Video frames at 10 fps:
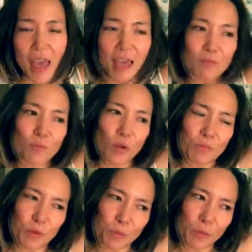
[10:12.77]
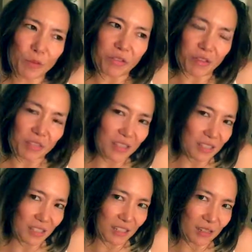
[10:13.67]
And what most people think they
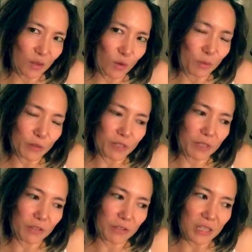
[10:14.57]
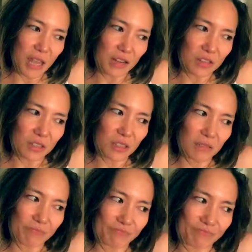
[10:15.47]
see or perceive is
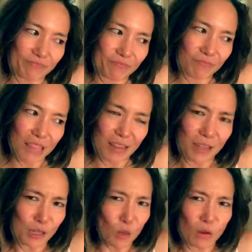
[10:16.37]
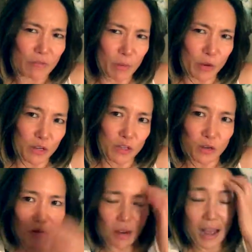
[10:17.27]
actually at like a lower
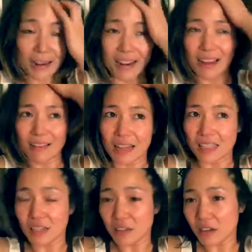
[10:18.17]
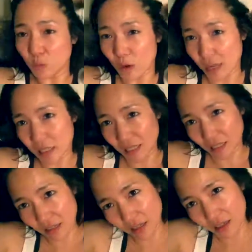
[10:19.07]
vibration or not as clear as what I
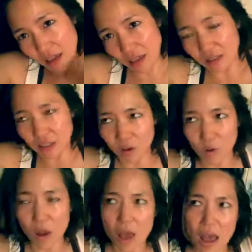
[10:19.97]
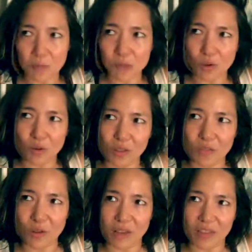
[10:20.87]
see. And so I'm just owning
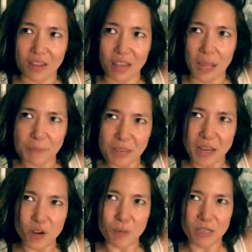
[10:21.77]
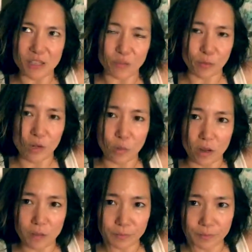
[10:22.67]
the fact that like I know myself pretty
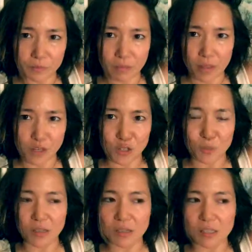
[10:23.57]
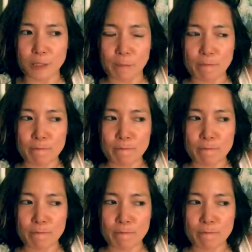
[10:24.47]
well. And just because